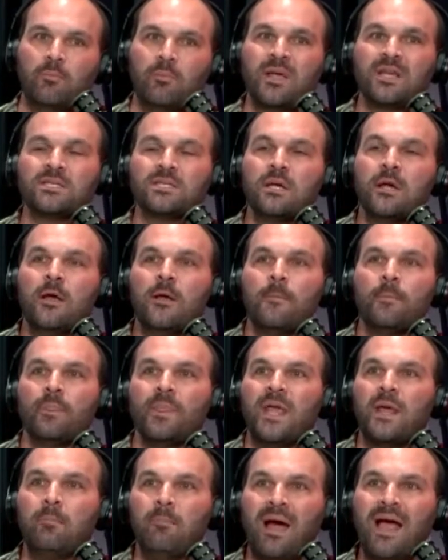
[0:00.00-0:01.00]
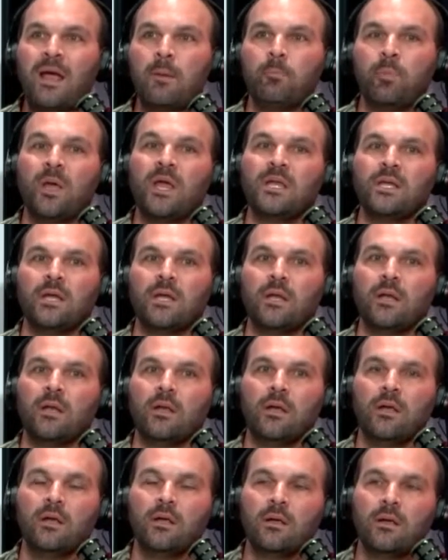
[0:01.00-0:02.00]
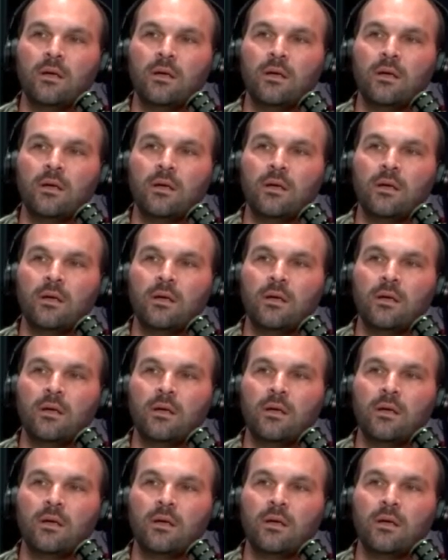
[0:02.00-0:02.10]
because in my opinion,